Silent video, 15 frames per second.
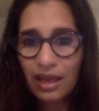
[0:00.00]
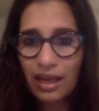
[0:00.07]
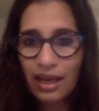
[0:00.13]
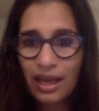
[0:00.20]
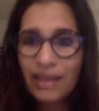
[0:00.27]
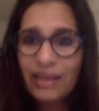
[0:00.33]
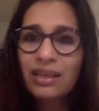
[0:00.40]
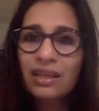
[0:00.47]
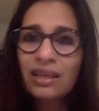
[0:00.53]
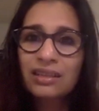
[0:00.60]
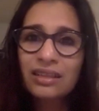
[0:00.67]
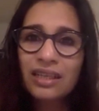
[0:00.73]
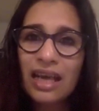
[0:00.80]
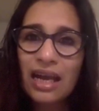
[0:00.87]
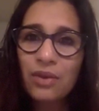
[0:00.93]
And can another you
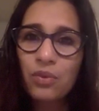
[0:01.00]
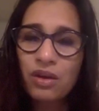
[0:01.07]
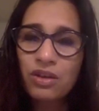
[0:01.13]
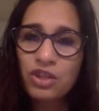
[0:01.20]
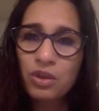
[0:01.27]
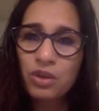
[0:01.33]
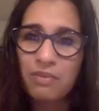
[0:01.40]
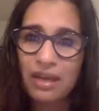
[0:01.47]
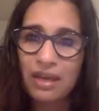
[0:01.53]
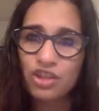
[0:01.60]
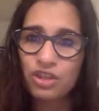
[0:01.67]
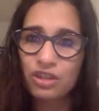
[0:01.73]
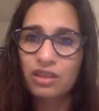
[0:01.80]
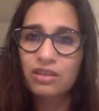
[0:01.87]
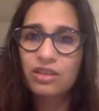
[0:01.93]
educate thing us I want about,
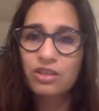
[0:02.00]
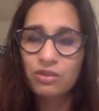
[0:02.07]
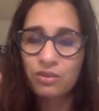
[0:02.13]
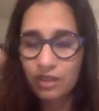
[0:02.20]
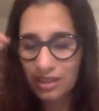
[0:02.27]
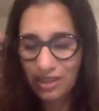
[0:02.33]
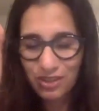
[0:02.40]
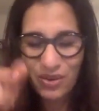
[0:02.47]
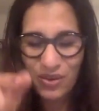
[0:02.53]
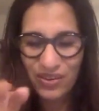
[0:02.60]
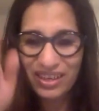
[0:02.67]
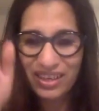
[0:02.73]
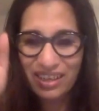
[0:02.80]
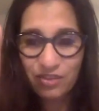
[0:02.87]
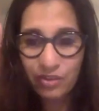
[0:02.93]
to mention, to yeah.
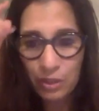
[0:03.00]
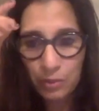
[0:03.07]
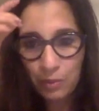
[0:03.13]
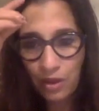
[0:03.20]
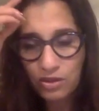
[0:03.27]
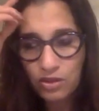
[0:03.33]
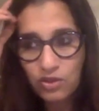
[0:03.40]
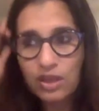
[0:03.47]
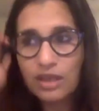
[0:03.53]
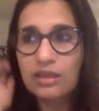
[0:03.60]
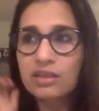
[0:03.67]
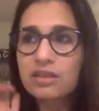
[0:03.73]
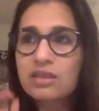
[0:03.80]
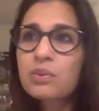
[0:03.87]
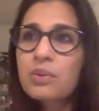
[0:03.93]
In response to
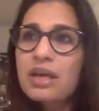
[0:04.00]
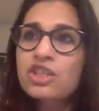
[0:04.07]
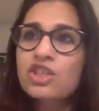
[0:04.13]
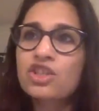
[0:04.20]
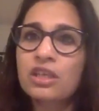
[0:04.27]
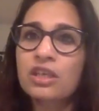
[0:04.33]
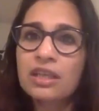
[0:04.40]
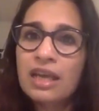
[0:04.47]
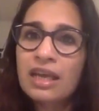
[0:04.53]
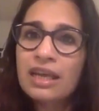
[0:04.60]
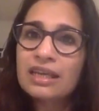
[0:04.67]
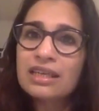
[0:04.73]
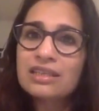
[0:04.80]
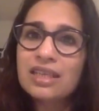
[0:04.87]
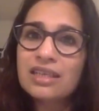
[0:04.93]
Saikat's question,
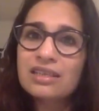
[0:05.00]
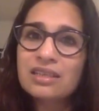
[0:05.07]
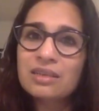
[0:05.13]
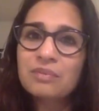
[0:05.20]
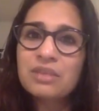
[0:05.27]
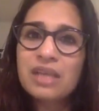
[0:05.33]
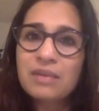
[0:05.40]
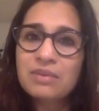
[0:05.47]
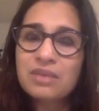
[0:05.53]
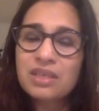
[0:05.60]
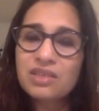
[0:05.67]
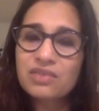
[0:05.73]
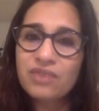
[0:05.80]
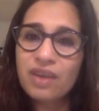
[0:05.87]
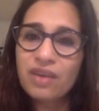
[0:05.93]
is that sometimes
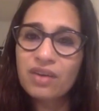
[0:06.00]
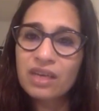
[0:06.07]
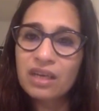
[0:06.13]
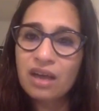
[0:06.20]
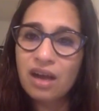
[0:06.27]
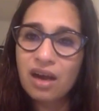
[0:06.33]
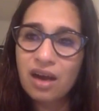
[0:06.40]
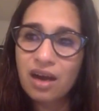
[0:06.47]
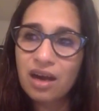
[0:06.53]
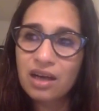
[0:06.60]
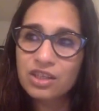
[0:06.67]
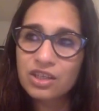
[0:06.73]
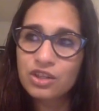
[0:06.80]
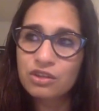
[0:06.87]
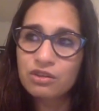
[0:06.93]
it's very hard
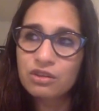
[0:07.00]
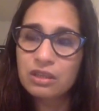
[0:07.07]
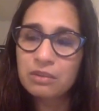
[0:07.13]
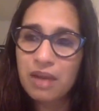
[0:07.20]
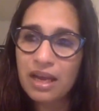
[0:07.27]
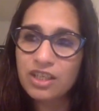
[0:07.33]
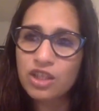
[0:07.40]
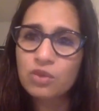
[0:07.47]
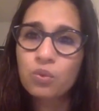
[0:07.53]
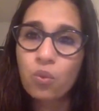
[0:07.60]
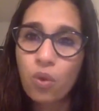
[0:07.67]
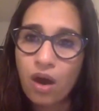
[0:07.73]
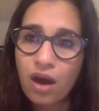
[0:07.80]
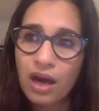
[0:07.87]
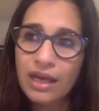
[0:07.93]
to imagine
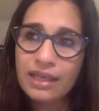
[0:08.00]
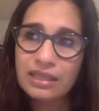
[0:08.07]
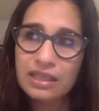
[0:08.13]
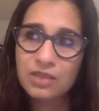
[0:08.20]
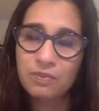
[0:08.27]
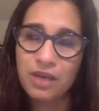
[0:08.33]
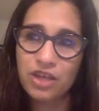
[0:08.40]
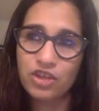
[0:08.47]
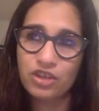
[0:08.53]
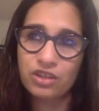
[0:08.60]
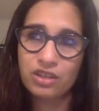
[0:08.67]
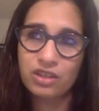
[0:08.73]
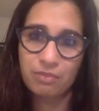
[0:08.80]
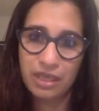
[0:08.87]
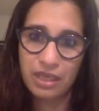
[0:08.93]
why these measures
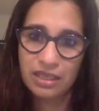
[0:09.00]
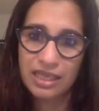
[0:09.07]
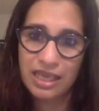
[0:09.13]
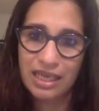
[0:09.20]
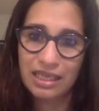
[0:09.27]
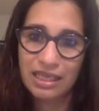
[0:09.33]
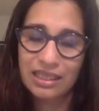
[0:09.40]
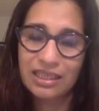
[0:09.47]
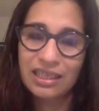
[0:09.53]
are being taken.